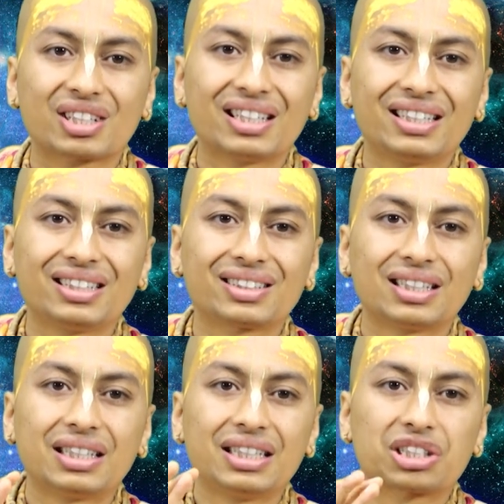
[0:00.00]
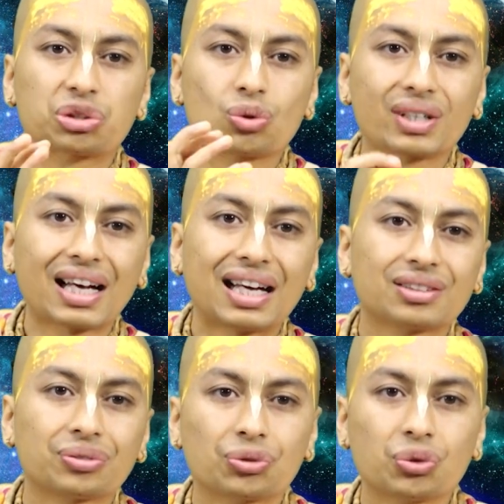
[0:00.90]
is stored
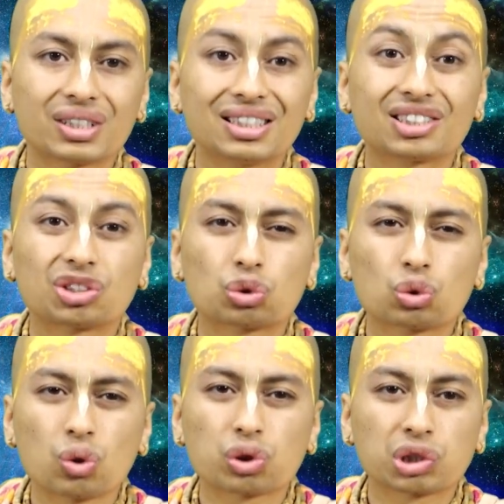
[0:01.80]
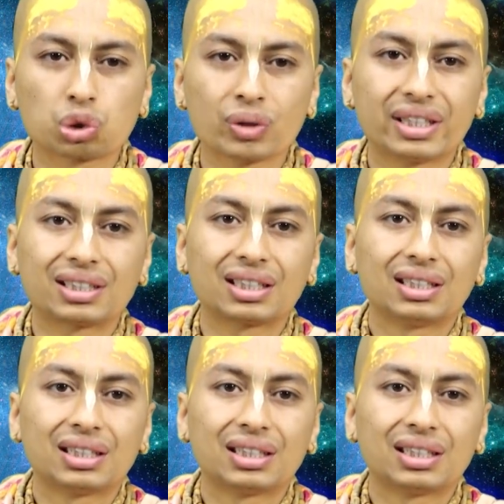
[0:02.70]
as a fruit, is so sweet,